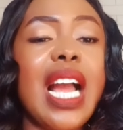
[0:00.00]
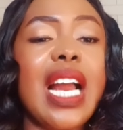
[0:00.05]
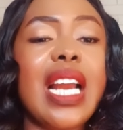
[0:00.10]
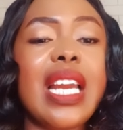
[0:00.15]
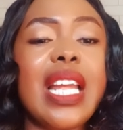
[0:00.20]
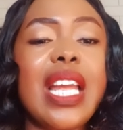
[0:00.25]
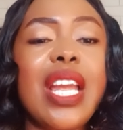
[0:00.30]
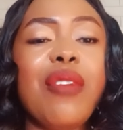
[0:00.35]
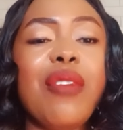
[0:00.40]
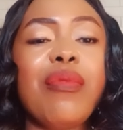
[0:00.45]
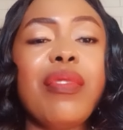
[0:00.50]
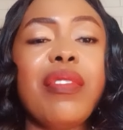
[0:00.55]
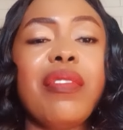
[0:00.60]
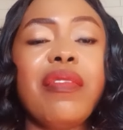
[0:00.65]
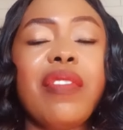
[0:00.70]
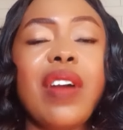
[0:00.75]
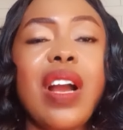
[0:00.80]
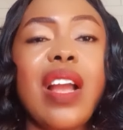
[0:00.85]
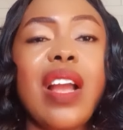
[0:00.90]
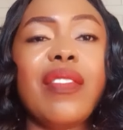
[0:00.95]
and a
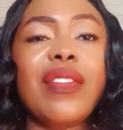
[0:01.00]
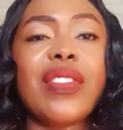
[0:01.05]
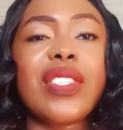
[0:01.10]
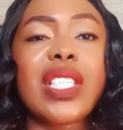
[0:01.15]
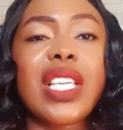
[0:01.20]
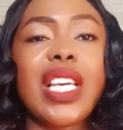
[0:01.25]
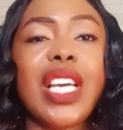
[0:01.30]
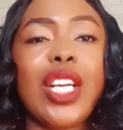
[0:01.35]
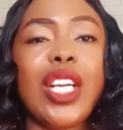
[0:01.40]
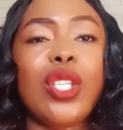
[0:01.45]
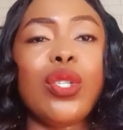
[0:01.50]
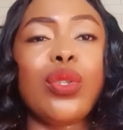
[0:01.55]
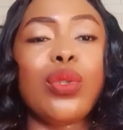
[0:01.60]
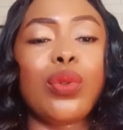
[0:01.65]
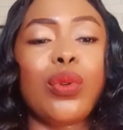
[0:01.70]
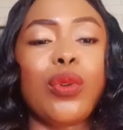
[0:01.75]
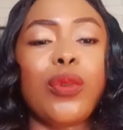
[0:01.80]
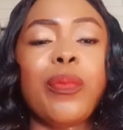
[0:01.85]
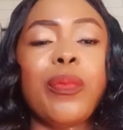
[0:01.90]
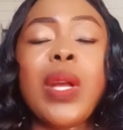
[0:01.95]
revived skin
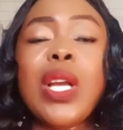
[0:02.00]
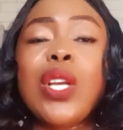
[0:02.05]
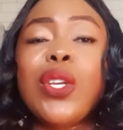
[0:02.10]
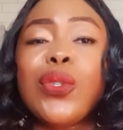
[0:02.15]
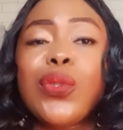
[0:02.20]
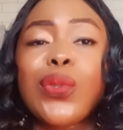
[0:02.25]
tone.